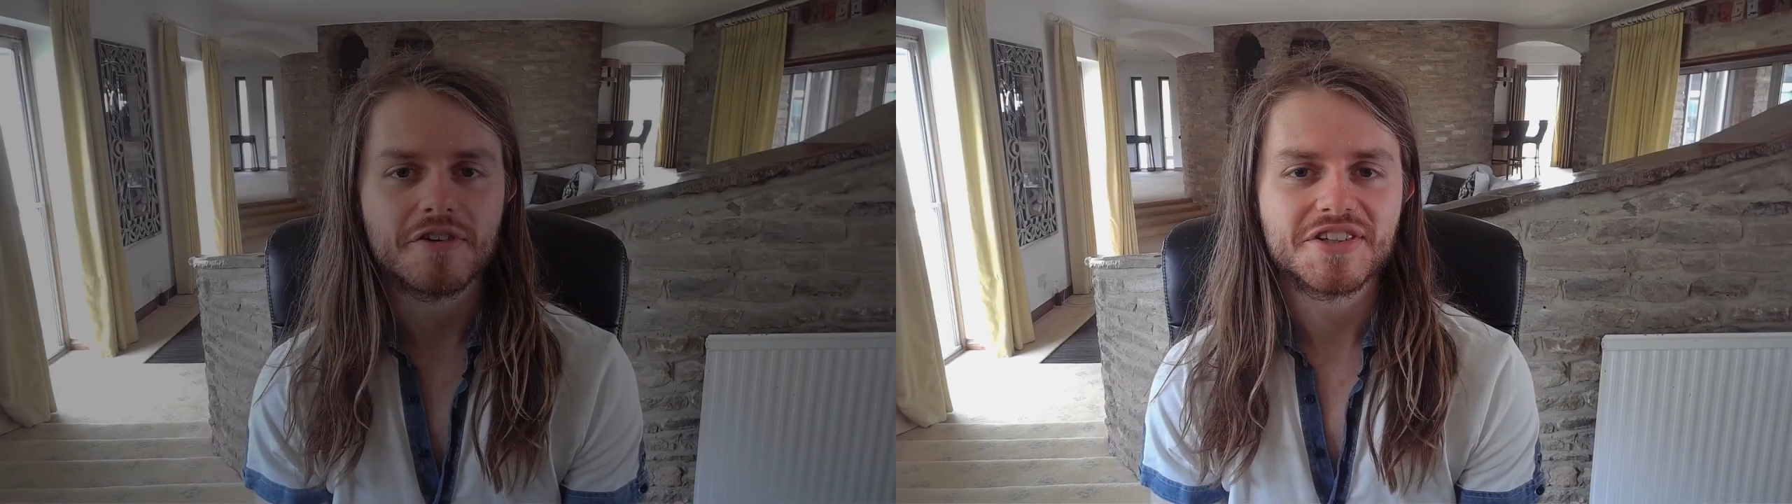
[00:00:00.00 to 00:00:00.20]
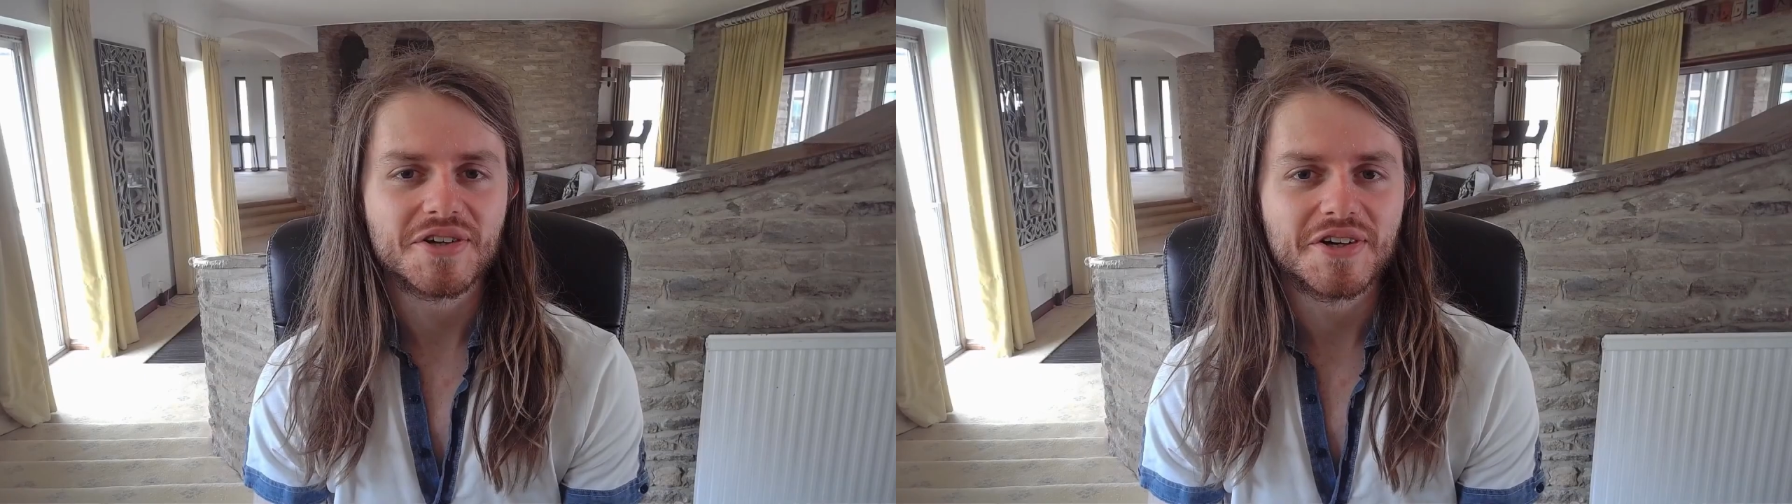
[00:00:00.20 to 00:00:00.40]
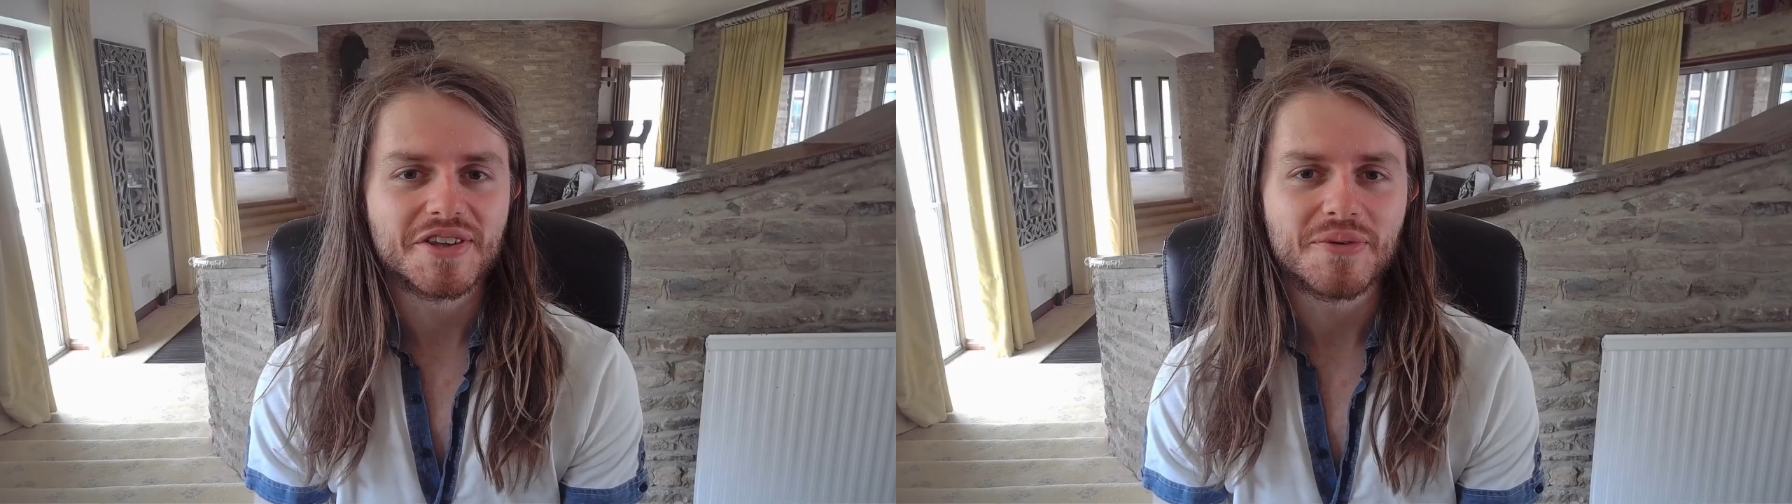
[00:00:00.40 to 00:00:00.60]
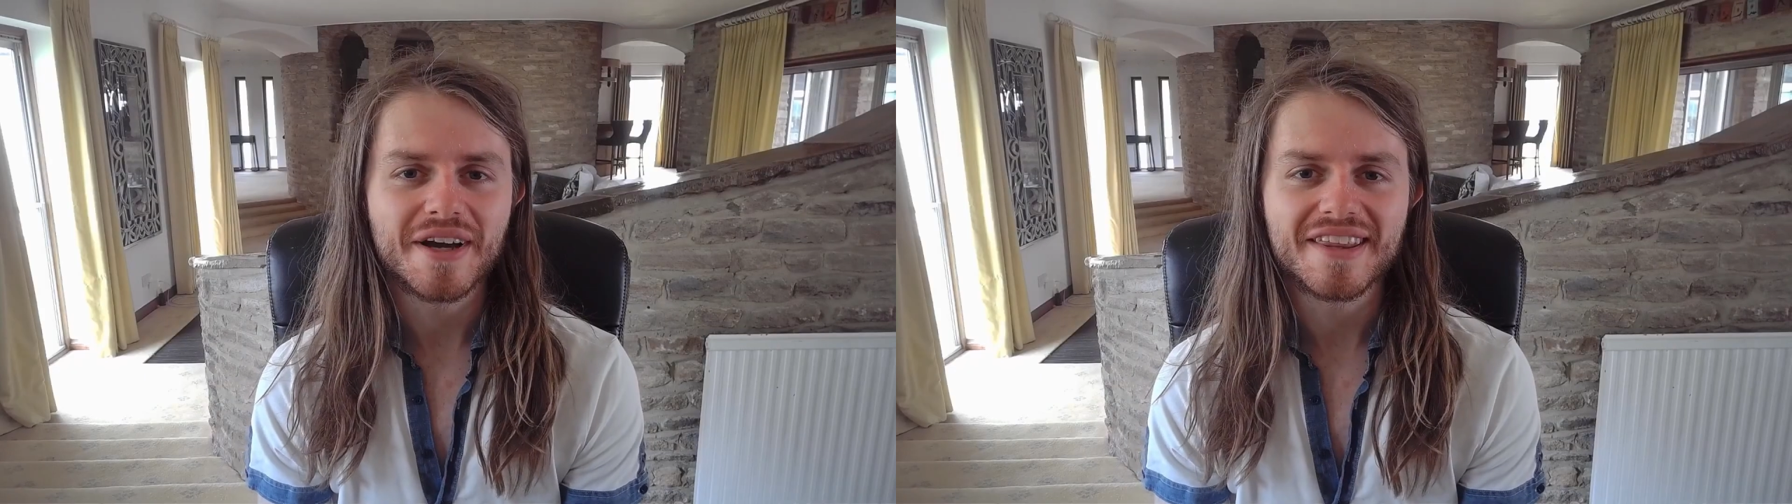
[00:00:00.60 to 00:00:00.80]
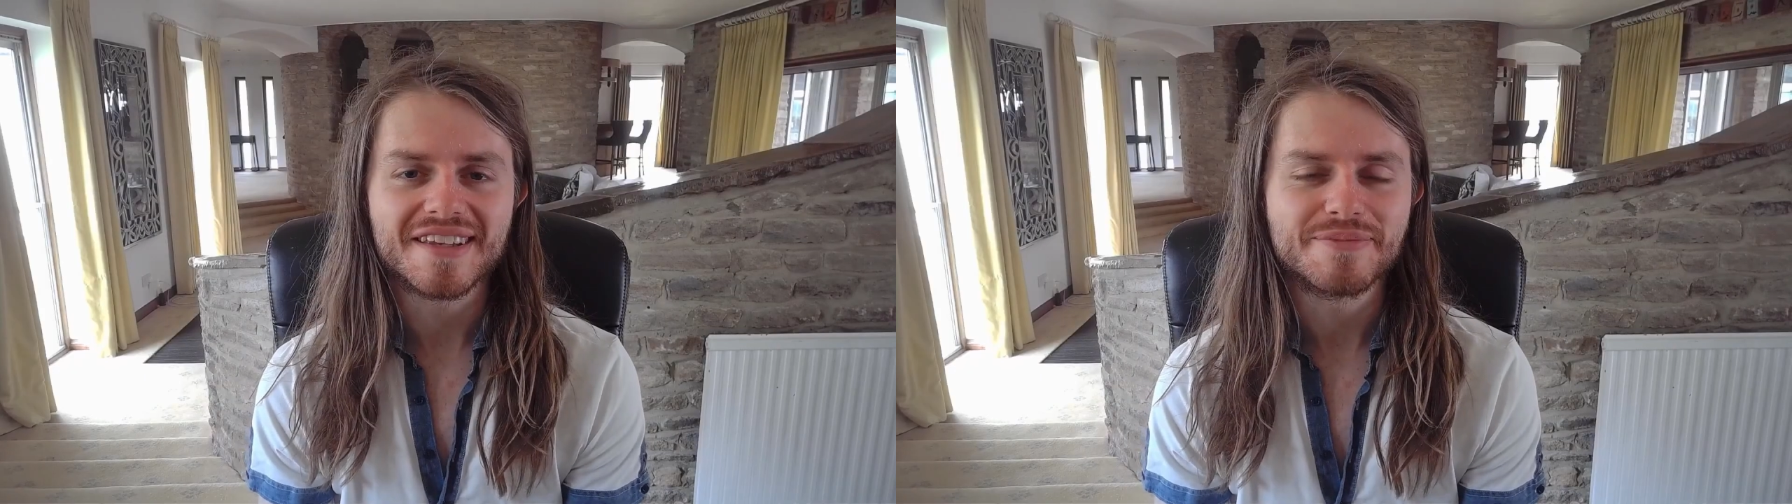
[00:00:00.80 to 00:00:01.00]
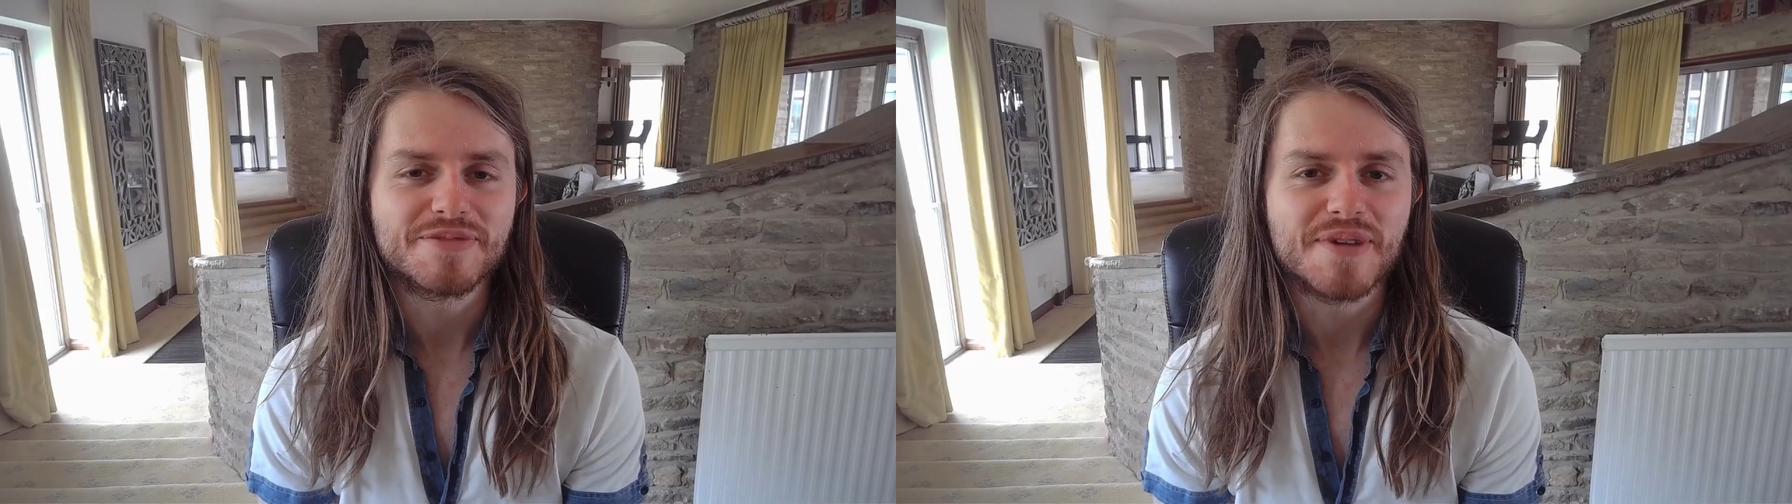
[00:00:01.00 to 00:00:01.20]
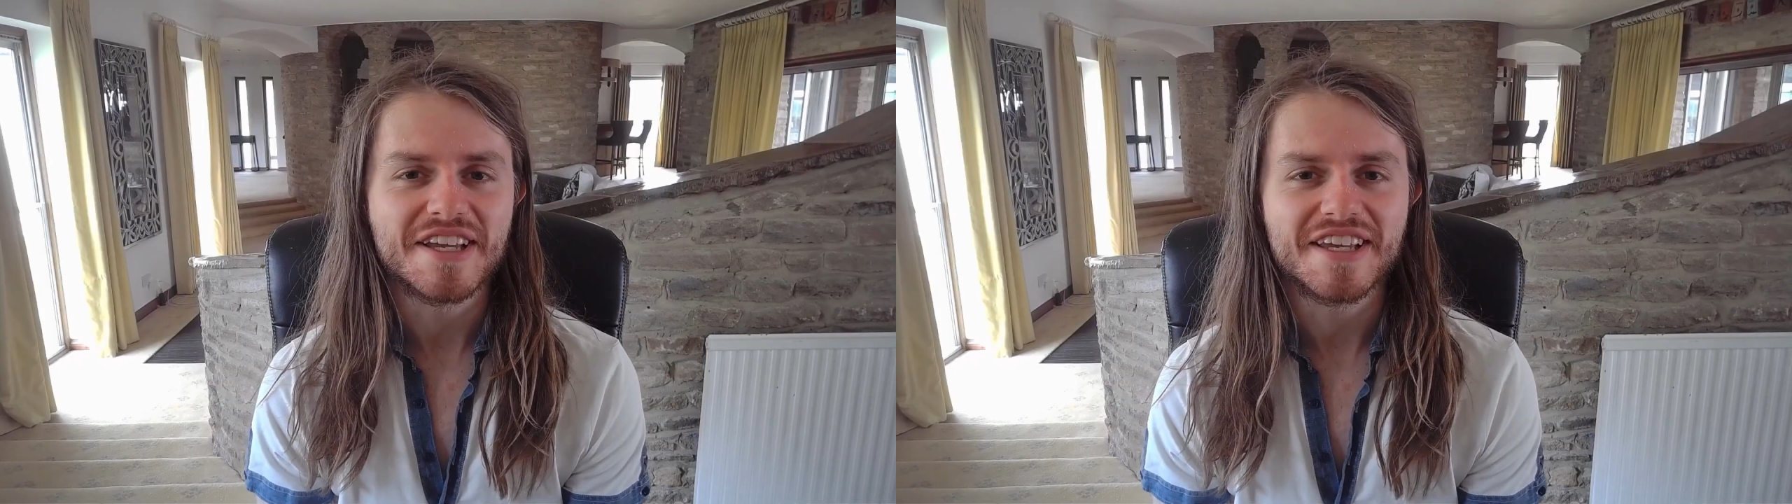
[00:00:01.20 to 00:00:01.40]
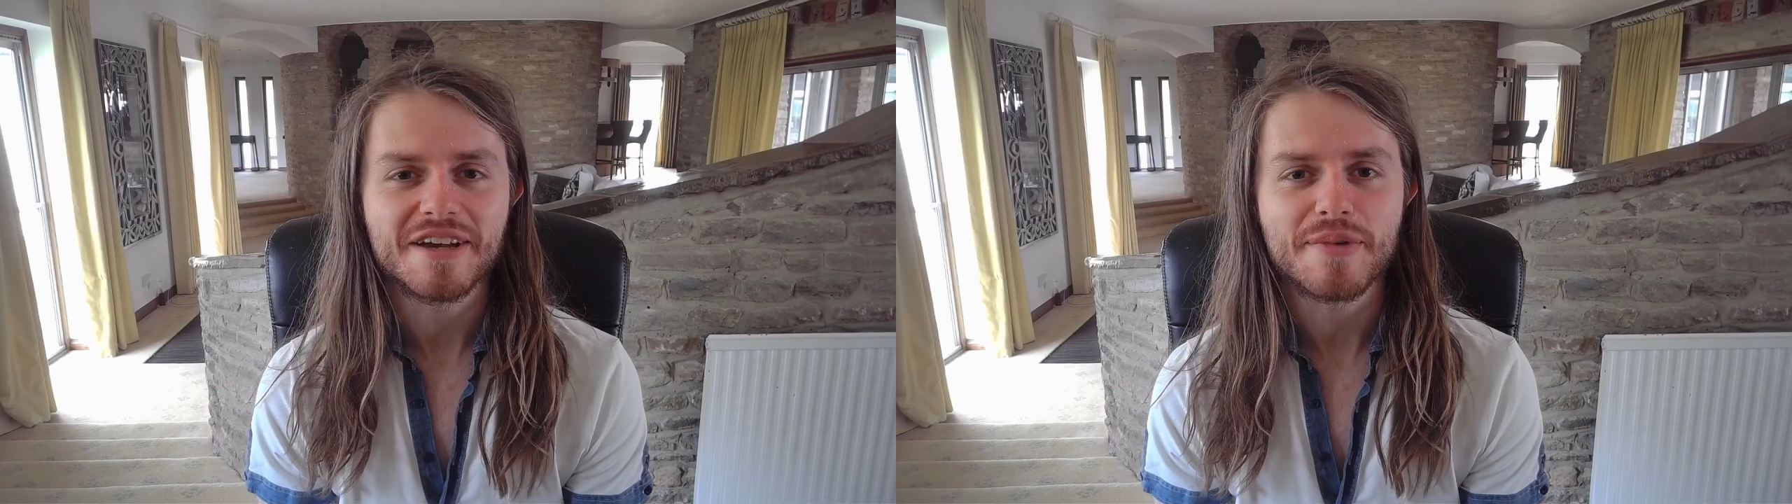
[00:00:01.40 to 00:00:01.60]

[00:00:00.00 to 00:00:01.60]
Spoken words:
enjoying the way that I'm speaking